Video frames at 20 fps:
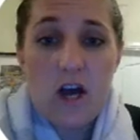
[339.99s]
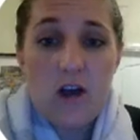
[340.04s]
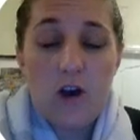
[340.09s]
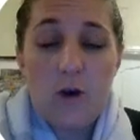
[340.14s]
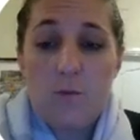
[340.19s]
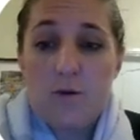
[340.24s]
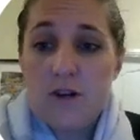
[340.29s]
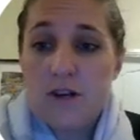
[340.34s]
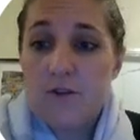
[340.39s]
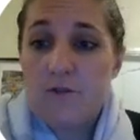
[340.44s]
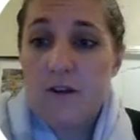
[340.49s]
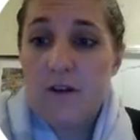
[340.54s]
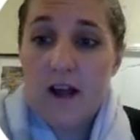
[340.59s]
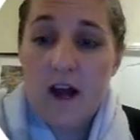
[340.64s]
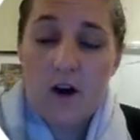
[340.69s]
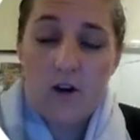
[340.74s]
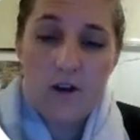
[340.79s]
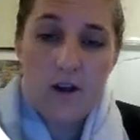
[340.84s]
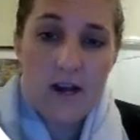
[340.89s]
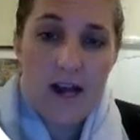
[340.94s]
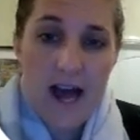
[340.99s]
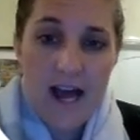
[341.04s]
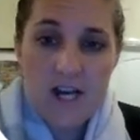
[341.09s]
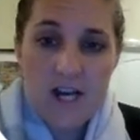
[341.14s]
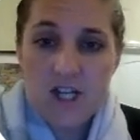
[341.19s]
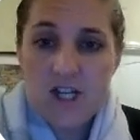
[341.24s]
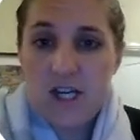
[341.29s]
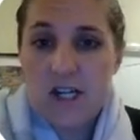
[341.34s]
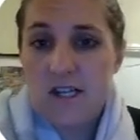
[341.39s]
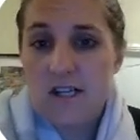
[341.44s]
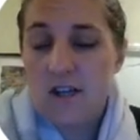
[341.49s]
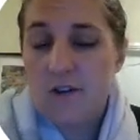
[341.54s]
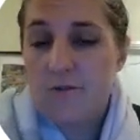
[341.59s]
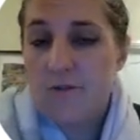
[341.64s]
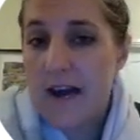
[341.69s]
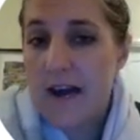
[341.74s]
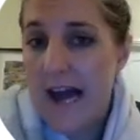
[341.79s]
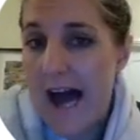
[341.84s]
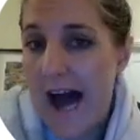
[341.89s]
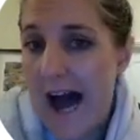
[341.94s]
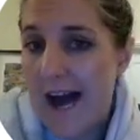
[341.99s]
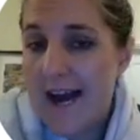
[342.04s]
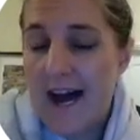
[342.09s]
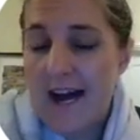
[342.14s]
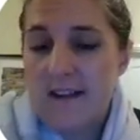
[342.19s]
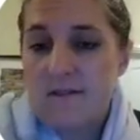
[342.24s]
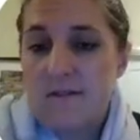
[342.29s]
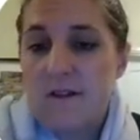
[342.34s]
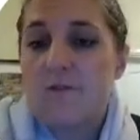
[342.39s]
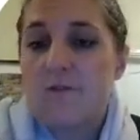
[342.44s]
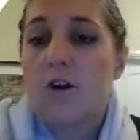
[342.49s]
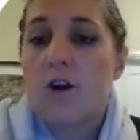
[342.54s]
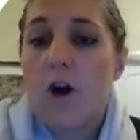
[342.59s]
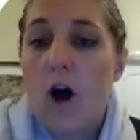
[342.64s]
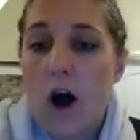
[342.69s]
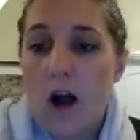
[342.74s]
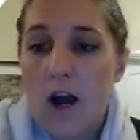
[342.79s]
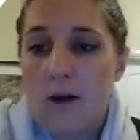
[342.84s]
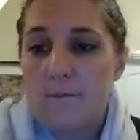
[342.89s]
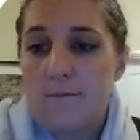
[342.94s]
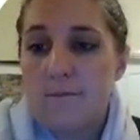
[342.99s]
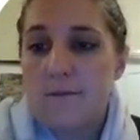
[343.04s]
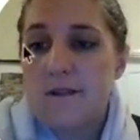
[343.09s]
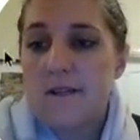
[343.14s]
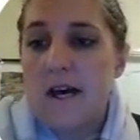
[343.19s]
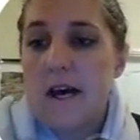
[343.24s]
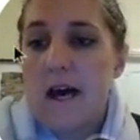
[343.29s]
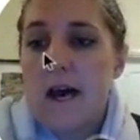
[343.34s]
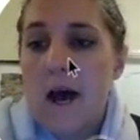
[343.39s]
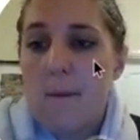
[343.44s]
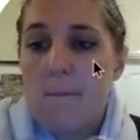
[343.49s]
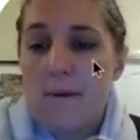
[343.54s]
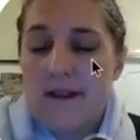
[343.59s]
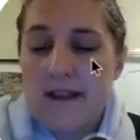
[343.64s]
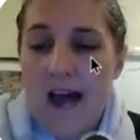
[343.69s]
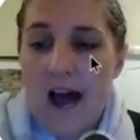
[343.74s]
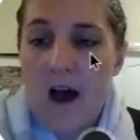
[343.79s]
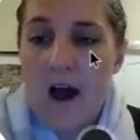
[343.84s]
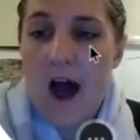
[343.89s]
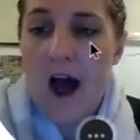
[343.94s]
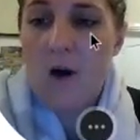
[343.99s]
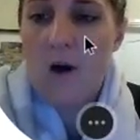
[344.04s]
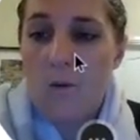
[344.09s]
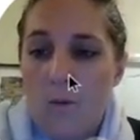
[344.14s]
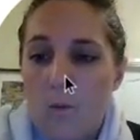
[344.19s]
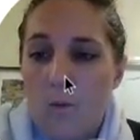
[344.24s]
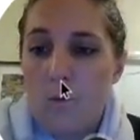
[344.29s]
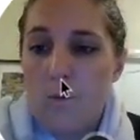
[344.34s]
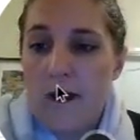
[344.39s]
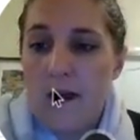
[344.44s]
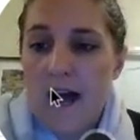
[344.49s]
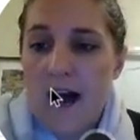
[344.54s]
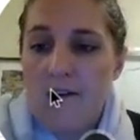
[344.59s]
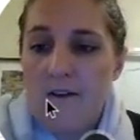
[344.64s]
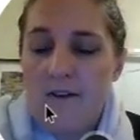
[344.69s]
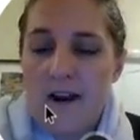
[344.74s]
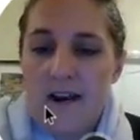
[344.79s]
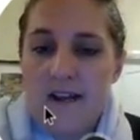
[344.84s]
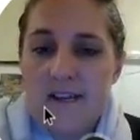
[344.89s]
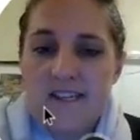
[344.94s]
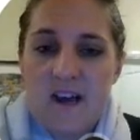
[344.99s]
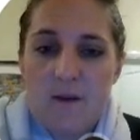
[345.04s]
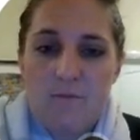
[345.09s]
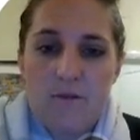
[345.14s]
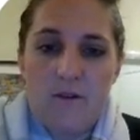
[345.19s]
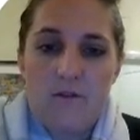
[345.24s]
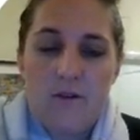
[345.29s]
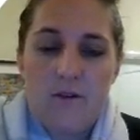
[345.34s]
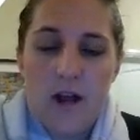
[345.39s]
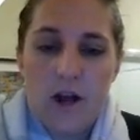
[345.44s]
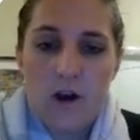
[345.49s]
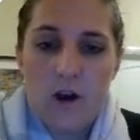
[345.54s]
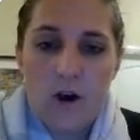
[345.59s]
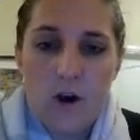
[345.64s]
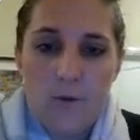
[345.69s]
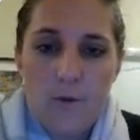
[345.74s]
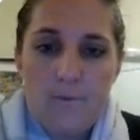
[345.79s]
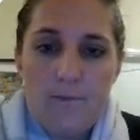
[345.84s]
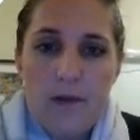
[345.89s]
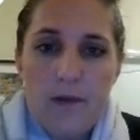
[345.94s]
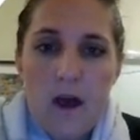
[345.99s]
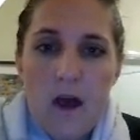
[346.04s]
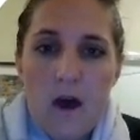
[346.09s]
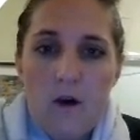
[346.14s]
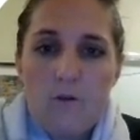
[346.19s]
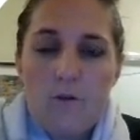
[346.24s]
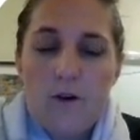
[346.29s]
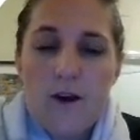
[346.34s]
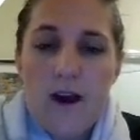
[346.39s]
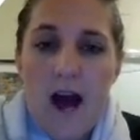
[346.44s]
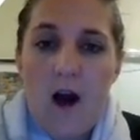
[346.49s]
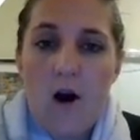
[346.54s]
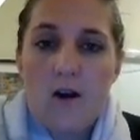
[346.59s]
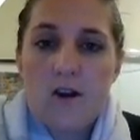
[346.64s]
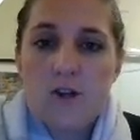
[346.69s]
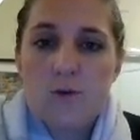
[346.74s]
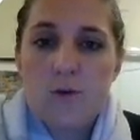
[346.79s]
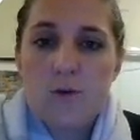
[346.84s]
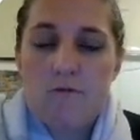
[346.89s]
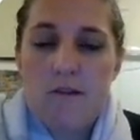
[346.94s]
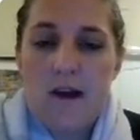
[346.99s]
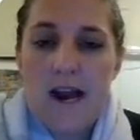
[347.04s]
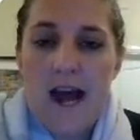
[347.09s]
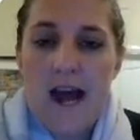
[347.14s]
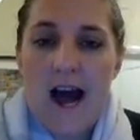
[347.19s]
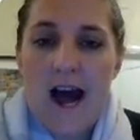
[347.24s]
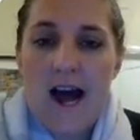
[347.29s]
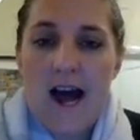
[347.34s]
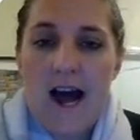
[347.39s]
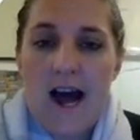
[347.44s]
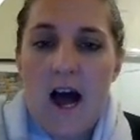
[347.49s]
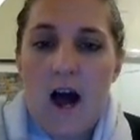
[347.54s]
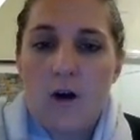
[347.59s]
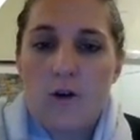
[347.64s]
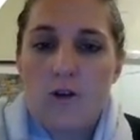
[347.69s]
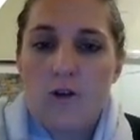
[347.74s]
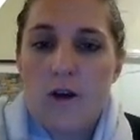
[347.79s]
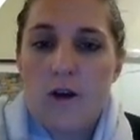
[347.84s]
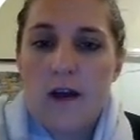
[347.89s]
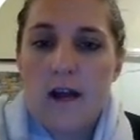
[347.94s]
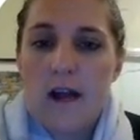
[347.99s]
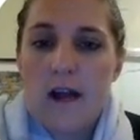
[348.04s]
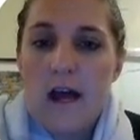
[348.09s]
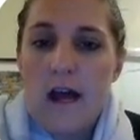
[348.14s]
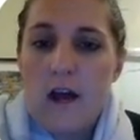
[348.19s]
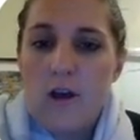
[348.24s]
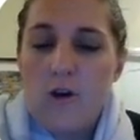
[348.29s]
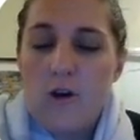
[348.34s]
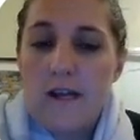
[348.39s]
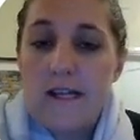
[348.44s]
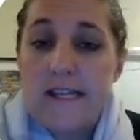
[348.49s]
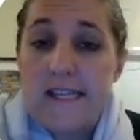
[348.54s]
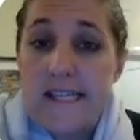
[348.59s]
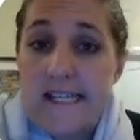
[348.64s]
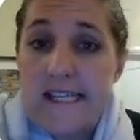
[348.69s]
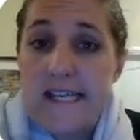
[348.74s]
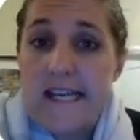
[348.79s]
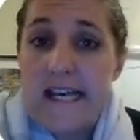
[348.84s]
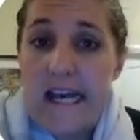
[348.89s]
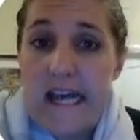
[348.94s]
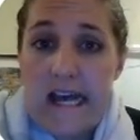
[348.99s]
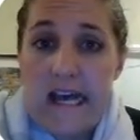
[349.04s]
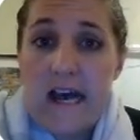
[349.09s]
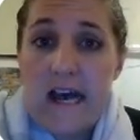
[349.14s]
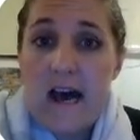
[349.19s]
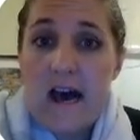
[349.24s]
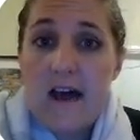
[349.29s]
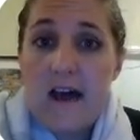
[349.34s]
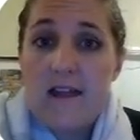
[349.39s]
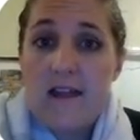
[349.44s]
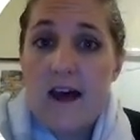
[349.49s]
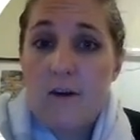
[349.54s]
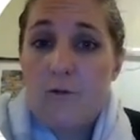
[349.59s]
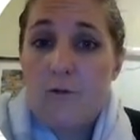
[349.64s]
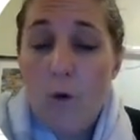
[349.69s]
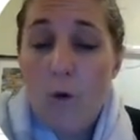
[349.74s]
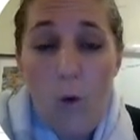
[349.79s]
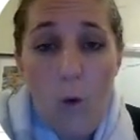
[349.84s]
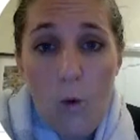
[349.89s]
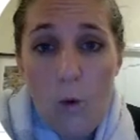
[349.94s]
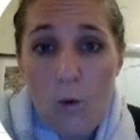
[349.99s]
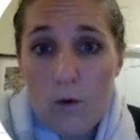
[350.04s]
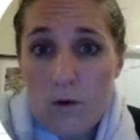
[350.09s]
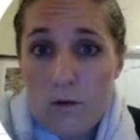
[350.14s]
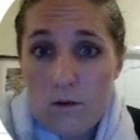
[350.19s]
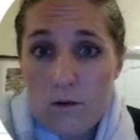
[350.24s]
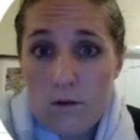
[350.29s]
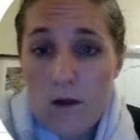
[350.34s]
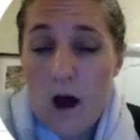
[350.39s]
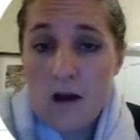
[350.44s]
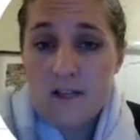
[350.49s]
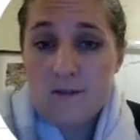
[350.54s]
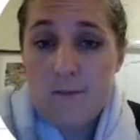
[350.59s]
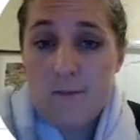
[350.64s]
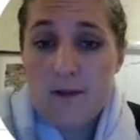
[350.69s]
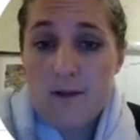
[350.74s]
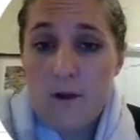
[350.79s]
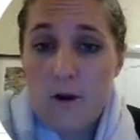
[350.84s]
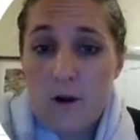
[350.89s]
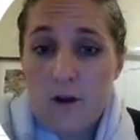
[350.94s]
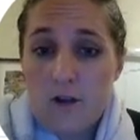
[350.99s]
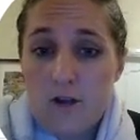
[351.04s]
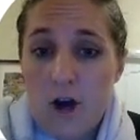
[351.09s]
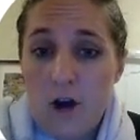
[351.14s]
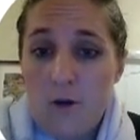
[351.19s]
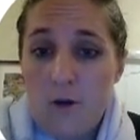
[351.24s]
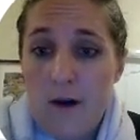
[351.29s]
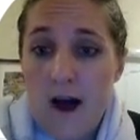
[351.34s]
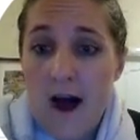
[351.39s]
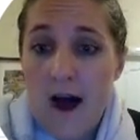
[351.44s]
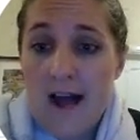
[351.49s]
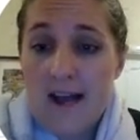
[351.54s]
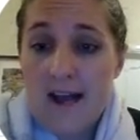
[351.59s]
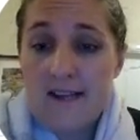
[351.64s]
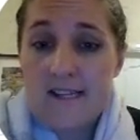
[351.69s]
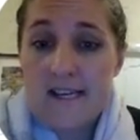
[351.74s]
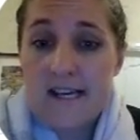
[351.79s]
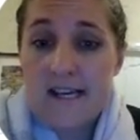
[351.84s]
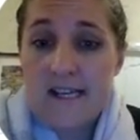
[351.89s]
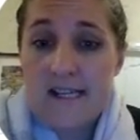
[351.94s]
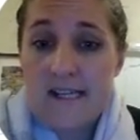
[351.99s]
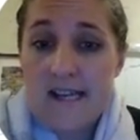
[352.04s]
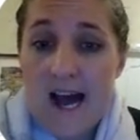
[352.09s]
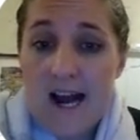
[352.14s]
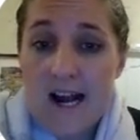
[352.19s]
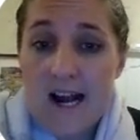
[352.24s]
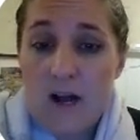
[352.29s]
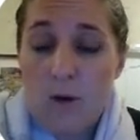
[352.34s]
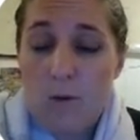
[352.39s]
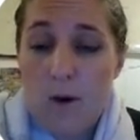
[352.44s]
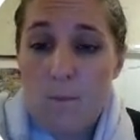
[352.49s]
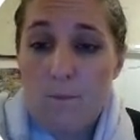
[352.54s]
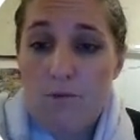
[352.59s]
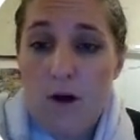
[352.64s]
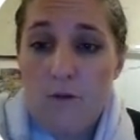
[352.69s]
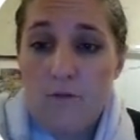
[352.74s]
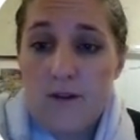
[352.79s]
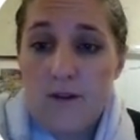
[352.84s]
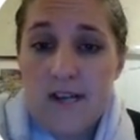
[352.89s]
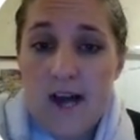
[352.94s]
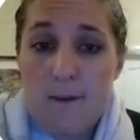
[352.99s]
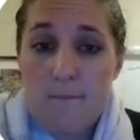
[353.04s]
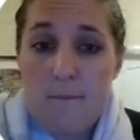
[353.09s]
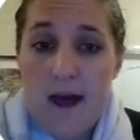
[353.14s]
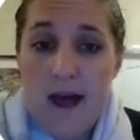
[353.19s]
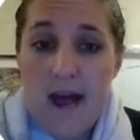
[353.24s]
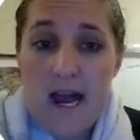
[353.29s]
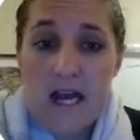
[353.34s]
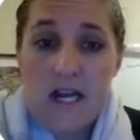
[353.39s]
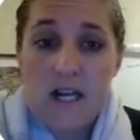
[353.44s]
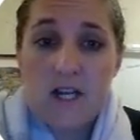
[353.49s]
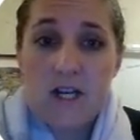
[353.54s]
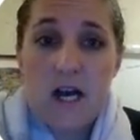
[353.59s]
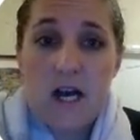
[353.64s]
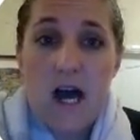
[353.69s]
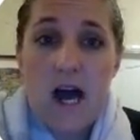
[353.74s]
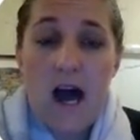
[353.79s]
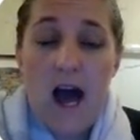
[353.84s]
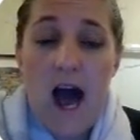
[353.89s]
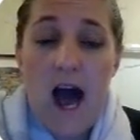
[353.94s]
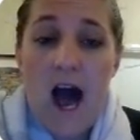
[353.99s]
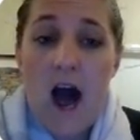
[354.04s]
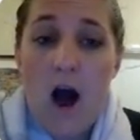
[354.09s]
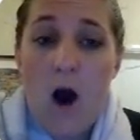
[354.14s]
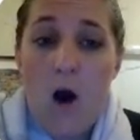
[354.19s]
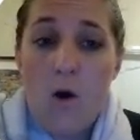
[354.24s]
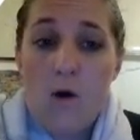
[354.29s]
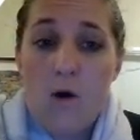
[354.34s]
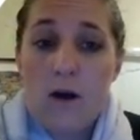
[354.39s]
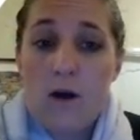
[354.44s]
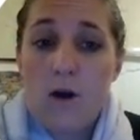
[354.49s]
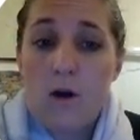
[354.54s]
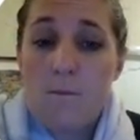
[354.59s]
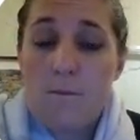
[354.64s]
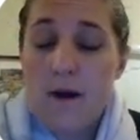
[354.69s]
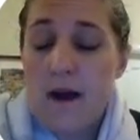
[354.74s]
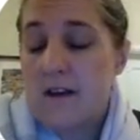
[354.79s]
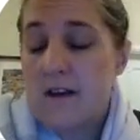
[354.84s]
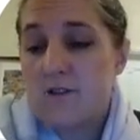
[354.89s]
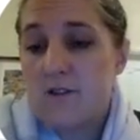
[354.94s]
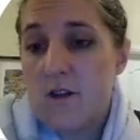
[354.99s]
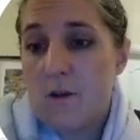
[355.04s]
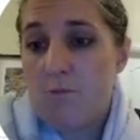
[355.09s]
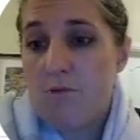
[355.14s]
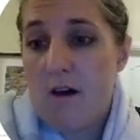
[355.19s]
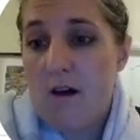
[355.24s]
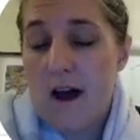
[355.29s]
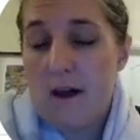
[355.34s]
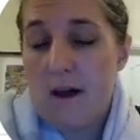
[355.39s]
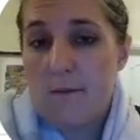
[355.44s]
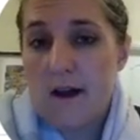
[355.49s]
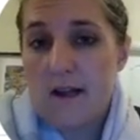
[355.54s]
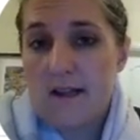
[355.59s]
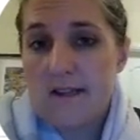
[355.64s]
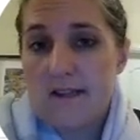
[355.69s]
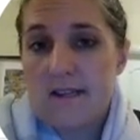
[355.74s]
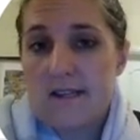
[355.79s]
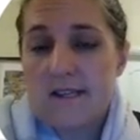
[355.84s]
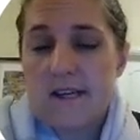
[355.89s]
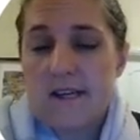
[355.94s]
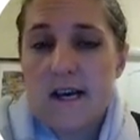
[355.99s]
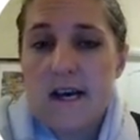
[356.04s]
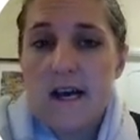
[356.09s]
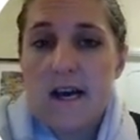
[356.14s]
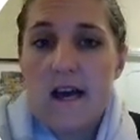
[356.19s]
You can put different calculations, different line items, different columns, but that will be covered in a separate video. For now, I just want to really highlight how you can see that for last month in October, I can see exactly what profit I made, how it compares to the prior months.